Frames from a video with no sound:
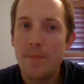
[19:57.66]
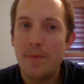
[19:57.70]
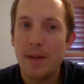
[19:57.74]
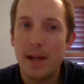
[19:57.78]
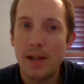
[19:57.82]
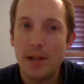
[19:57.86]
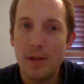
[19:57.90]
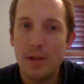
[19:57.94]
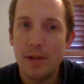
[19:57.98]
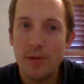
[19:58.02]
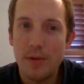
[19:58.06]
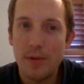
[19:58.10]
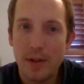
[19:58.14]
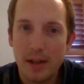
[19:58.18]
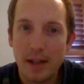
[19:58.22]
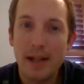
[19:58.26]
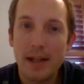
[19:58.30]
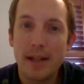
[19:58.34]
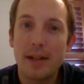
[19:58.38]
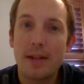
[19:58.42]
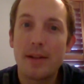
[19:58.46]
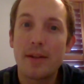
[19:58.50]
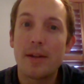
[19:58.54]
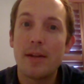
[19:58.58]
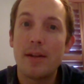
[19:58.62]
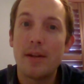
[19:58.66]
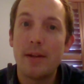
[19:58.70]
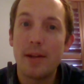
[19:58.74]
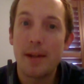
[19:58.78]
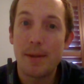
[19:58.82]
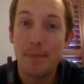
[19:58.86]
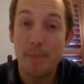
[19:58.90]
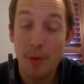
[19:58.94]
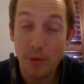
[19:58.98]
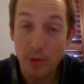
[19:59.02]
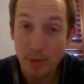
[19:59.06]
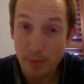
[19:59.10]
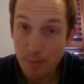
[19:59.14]
that you neglect the
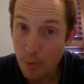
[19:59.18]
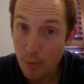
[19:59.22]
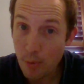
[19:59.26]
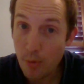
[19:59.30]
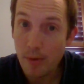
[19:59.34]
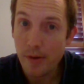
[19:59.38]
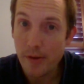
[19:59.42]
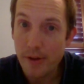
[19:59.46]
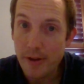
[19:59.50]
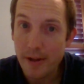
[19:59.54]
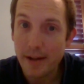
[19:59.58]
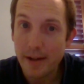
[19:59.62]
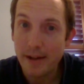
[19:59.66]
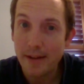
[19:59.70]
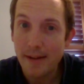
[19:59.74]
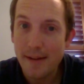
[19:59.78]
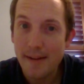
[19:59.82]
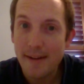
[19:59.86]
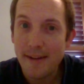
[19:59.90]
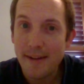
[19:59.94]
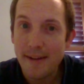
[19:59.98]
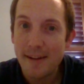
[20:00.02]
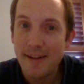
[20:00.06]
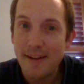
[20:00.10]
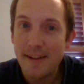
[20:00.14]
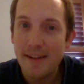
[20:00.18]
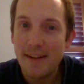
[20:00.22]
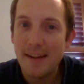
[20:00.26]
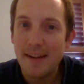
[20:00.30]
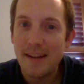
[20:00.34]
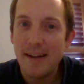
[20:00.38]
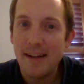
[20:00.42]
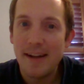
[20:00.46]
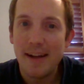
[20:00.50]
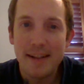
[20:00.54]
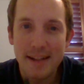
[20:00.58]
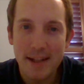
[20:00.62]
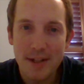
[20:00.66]
most important thing,
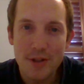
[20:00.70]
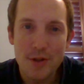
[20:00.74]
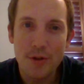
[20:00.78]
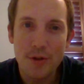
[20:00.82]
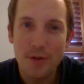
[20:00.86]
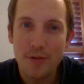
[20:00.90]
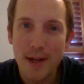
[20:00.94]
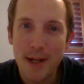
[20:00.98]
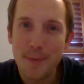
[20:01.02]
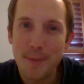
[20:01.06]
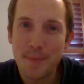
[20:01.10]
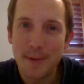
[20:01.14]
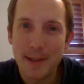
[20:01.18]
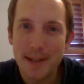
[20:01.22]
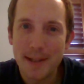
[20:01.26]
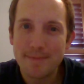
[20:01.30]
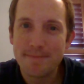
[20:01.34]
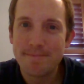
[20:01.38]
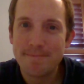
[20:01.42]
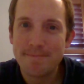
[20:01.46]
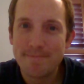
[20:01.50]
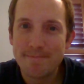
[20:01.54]
and that's your family.